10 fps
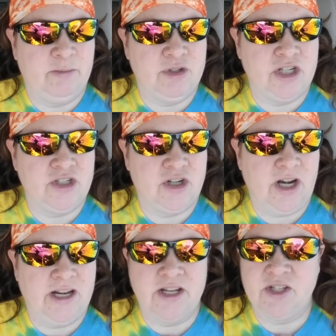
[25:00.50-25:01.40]
from ginger
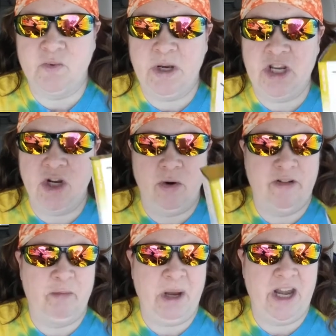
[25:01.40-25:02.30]
and a sweet note
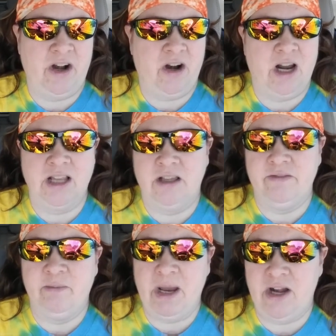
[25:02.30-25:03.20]
of pear. I
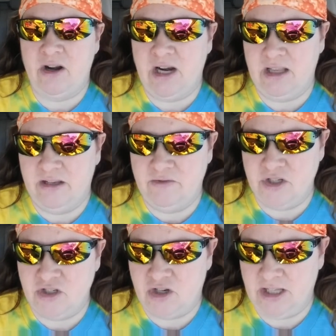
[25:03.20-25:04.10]
love pear. I love
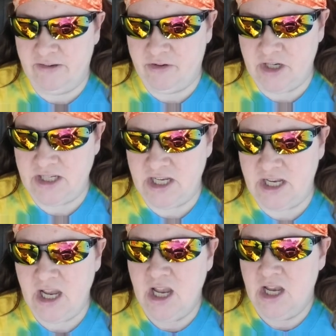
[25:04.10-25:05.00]
ginger. I love green
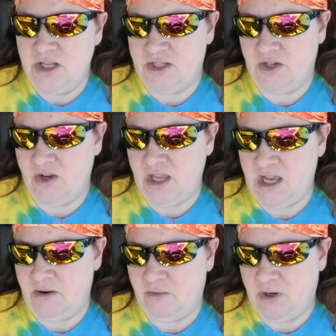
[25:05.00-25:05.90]
tea. So
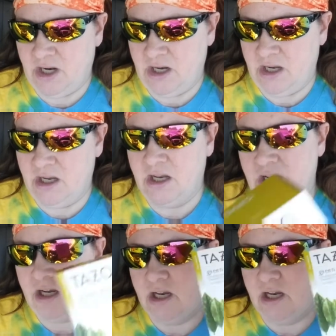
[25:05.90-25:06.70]
yeah, we're gonna